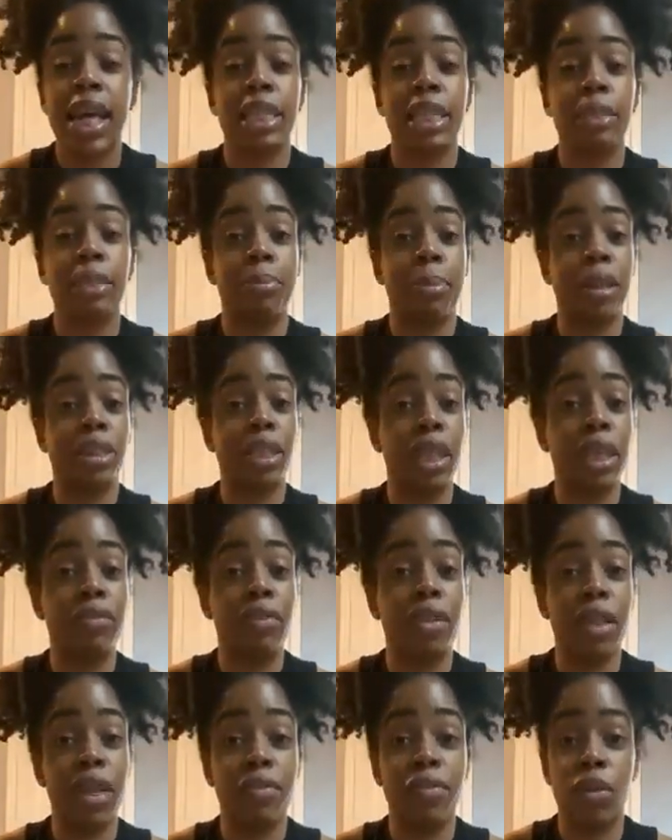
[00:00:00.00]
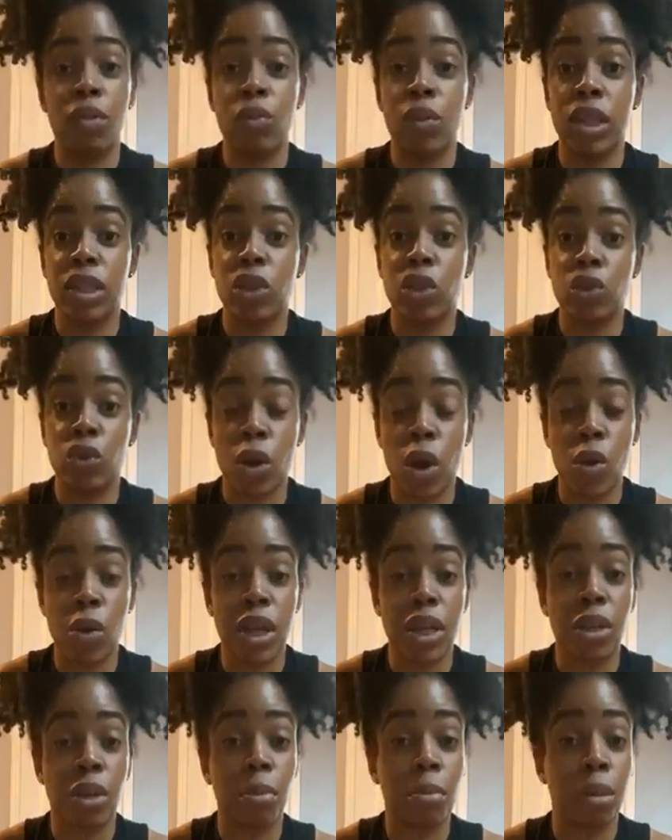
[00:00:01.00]
especially if it runs
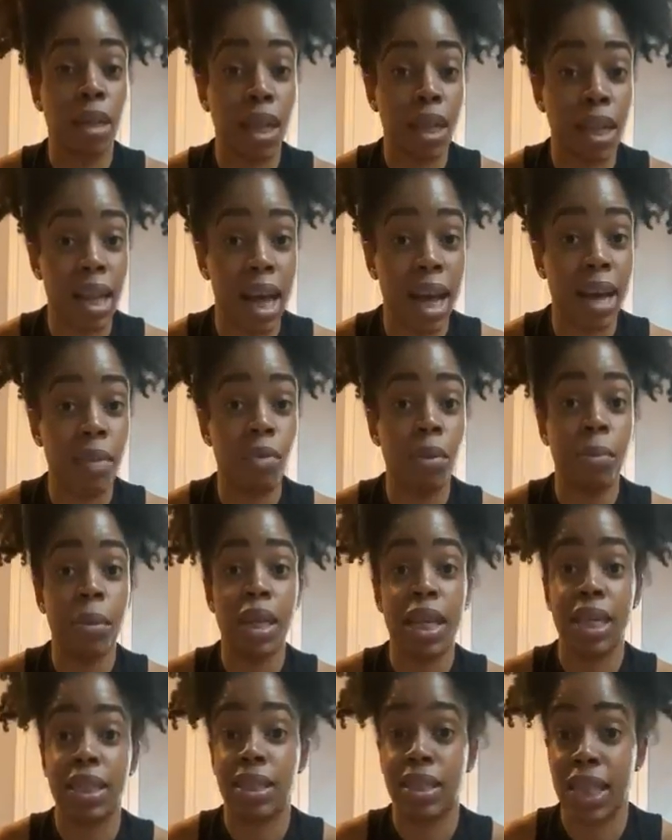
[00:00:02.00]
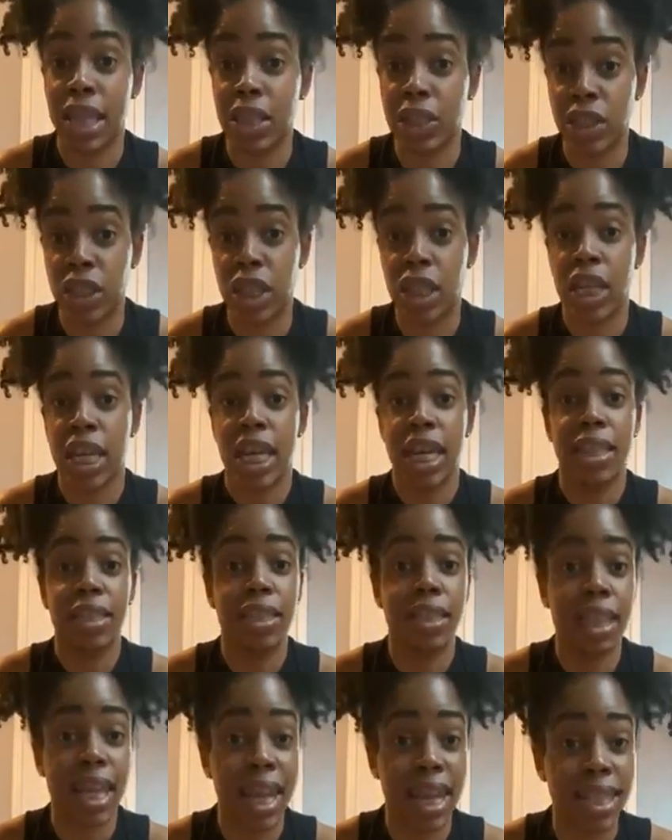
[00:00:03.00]
strong in your bloodline with molestation,
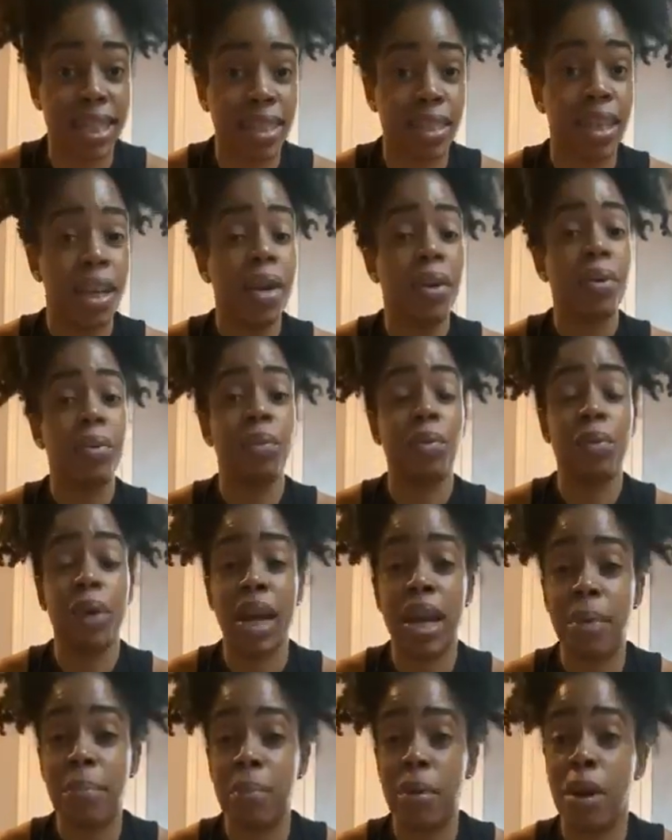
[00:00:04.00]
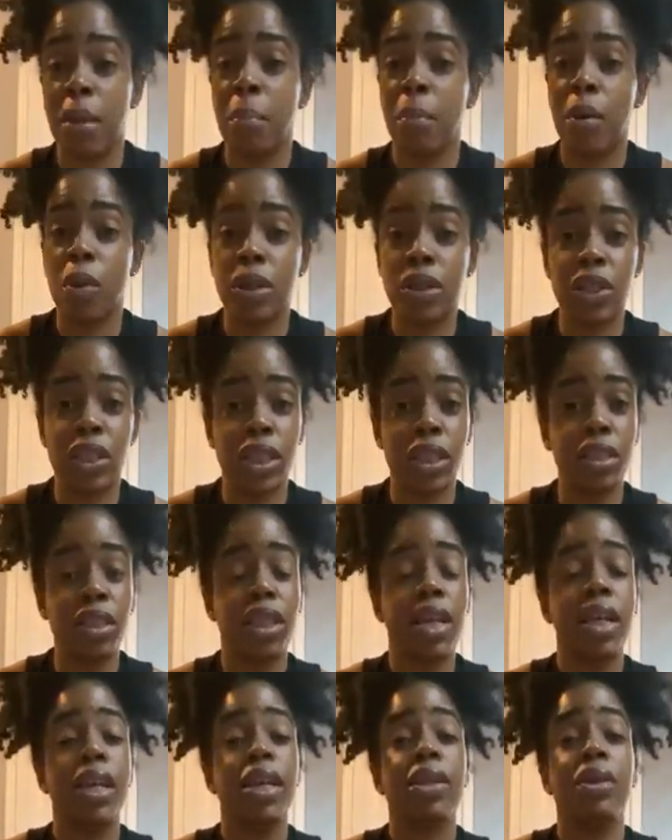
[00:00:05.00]
incest, rape, abortions,